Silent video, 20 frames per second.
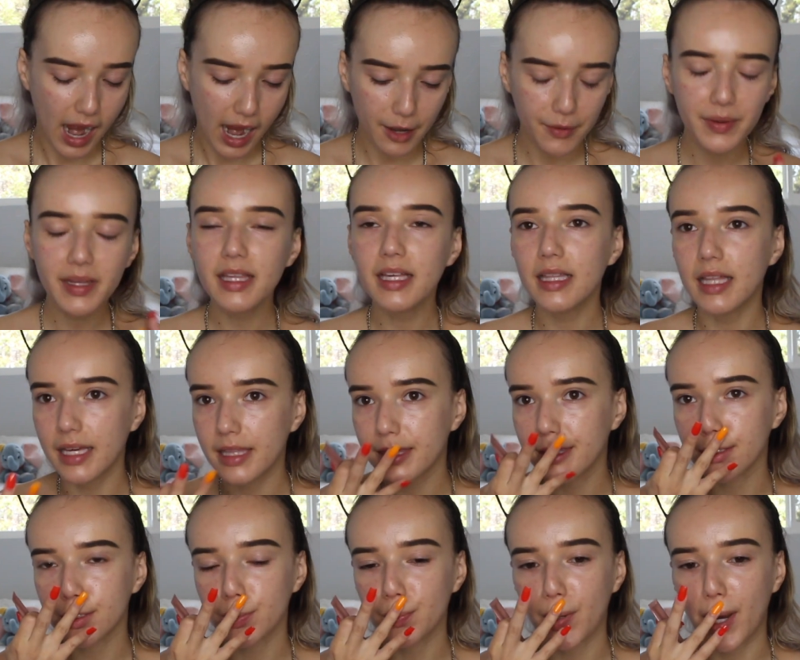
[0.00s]
I really like
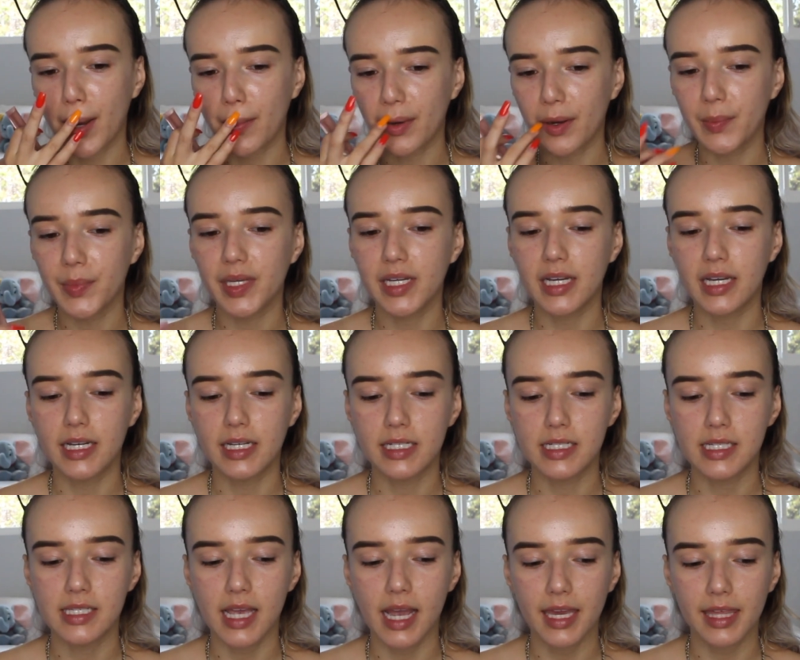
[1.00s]
this primer
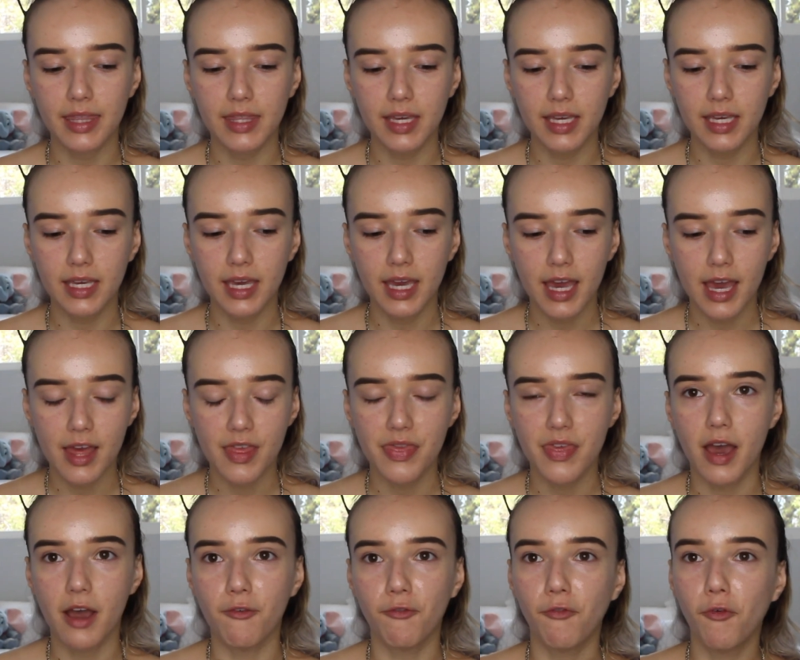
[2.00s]
because I think
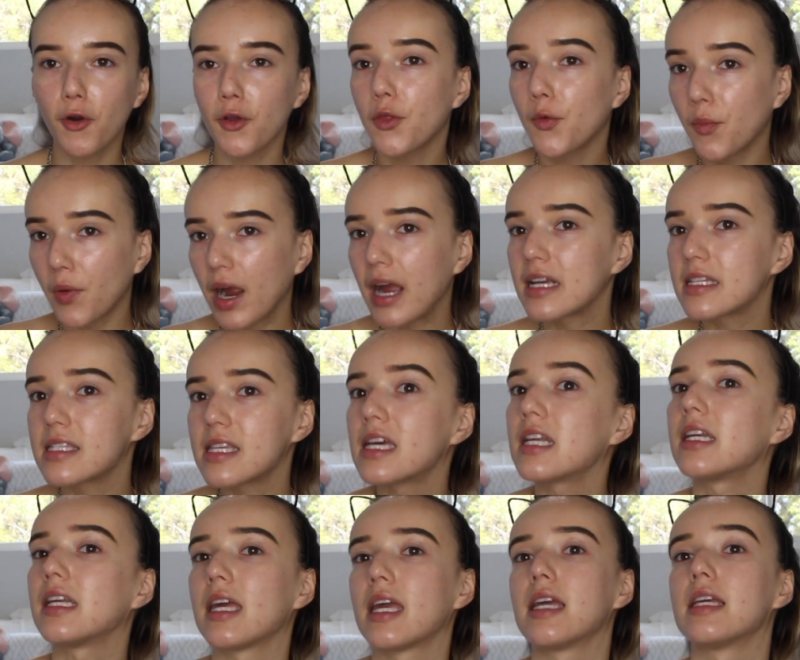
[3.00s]
that for the price
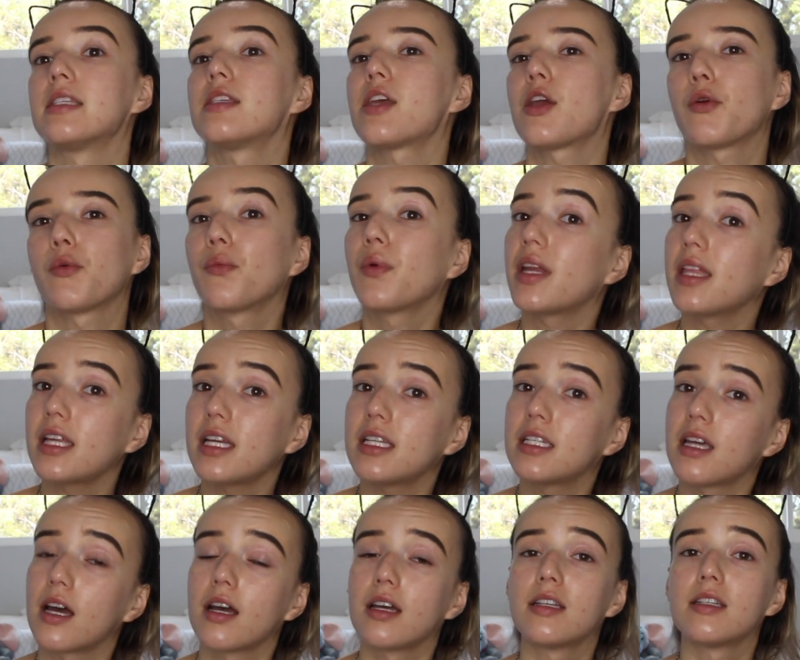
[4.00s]
that it is, it really
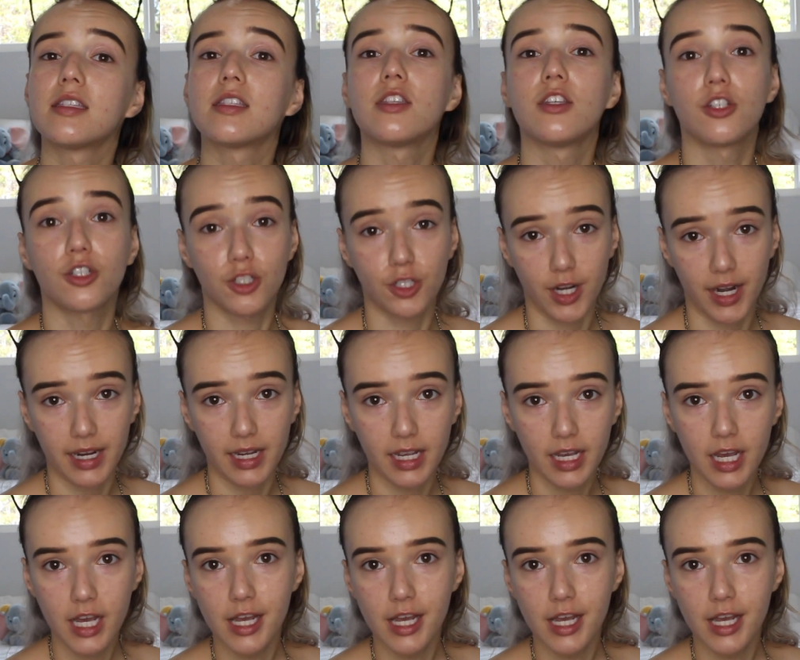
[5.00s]
does the trick.